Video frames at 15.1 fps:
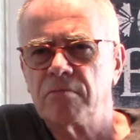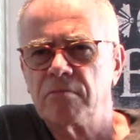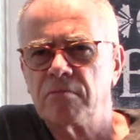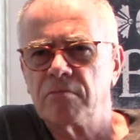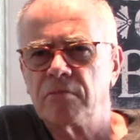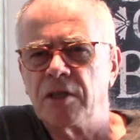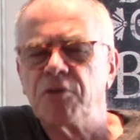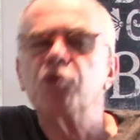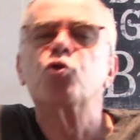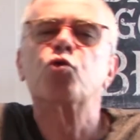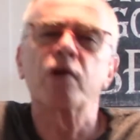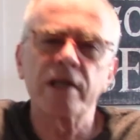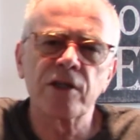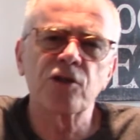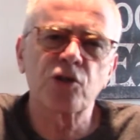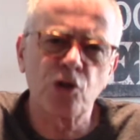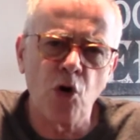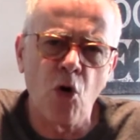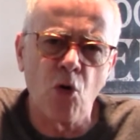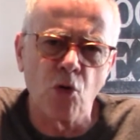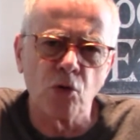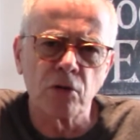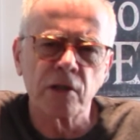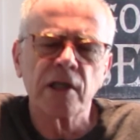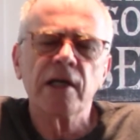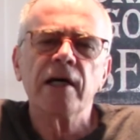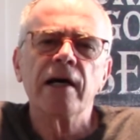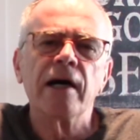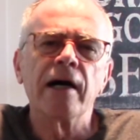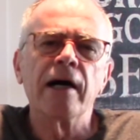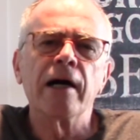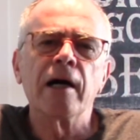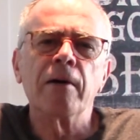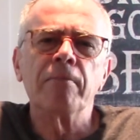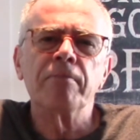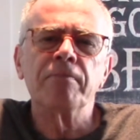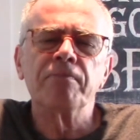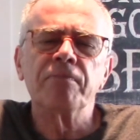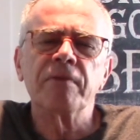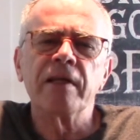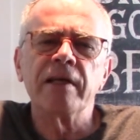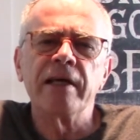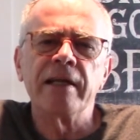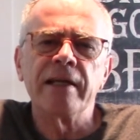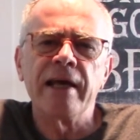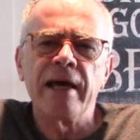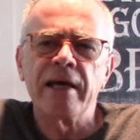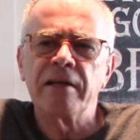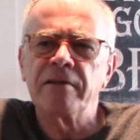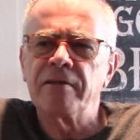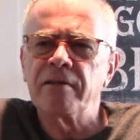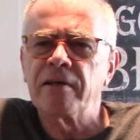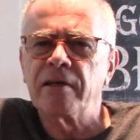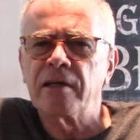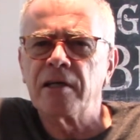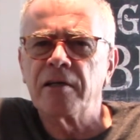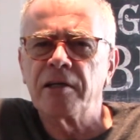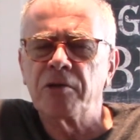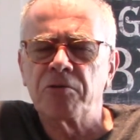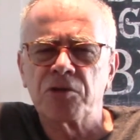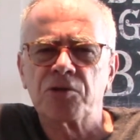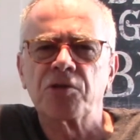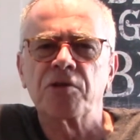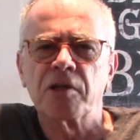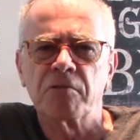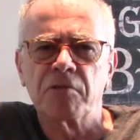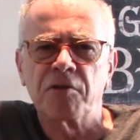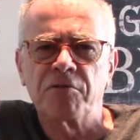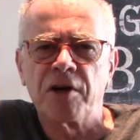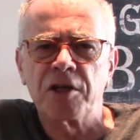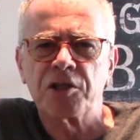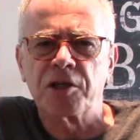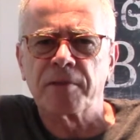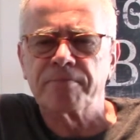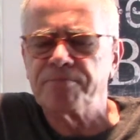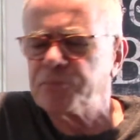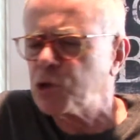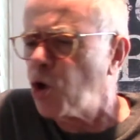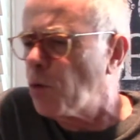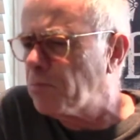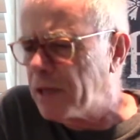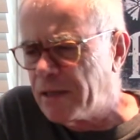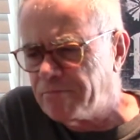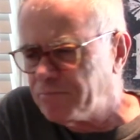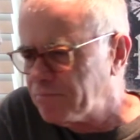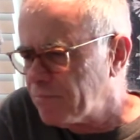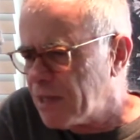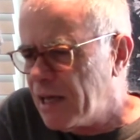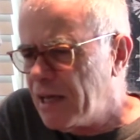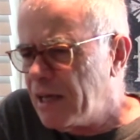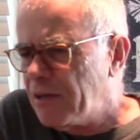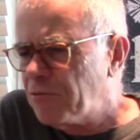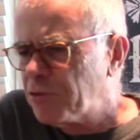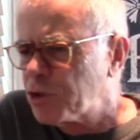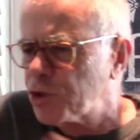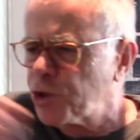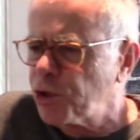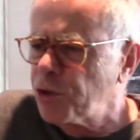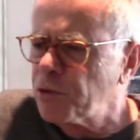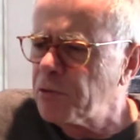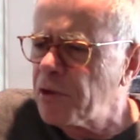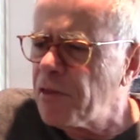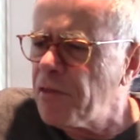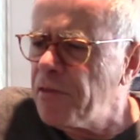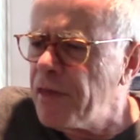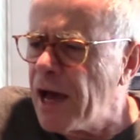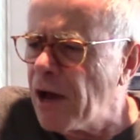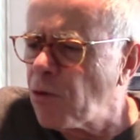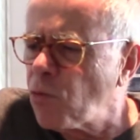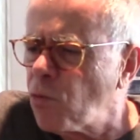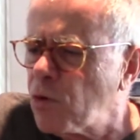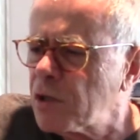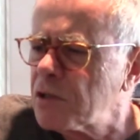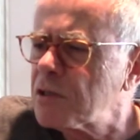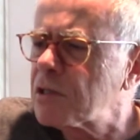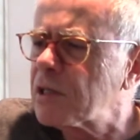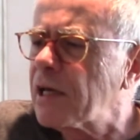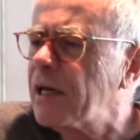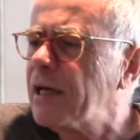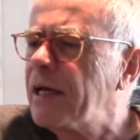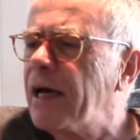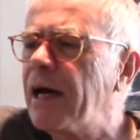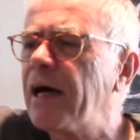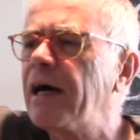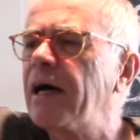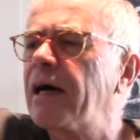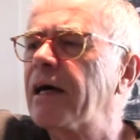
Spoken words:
if you drink it cold, it was certainly refreshing. So, for sure, that was a